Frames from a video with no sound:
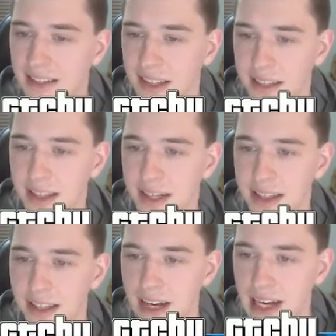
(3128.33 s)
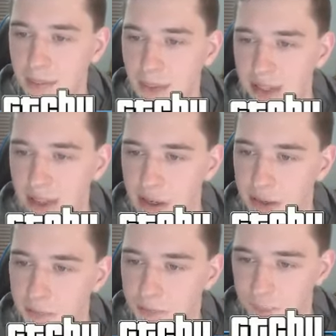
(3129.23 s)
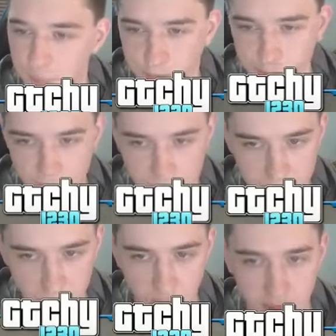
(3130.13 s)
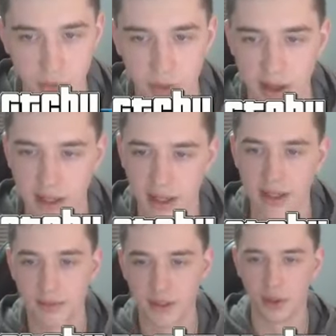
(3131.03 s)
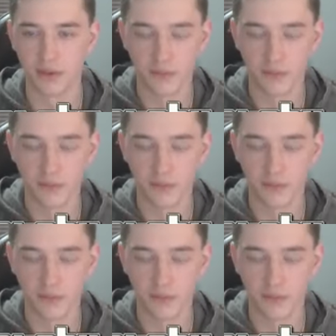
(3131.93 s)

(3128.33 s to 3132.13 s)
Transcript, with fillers: Let's get in the cockpit here. We're going to run on up to it